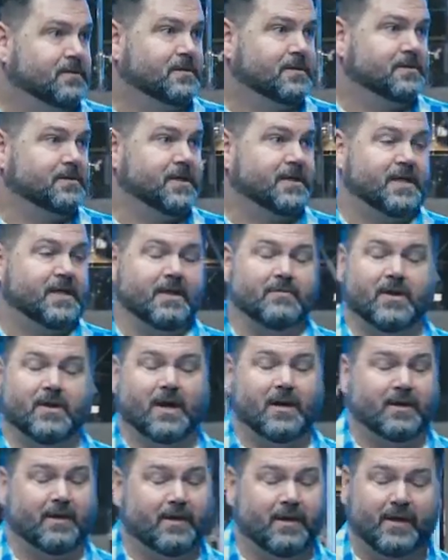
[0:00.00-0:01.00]
Say, David,
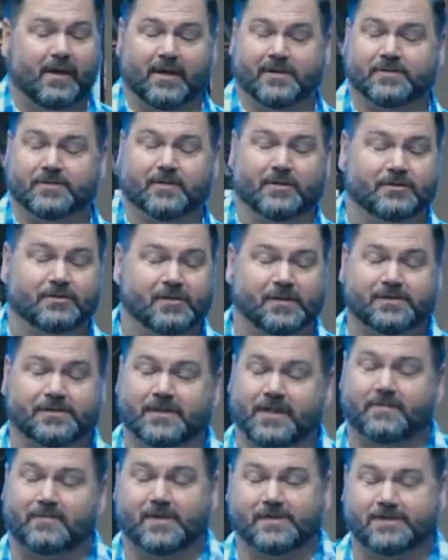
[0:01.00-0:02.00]
I, I started trusting
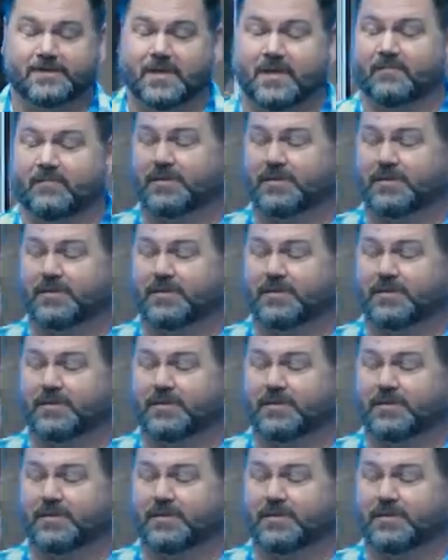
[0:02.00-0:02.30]
in myself.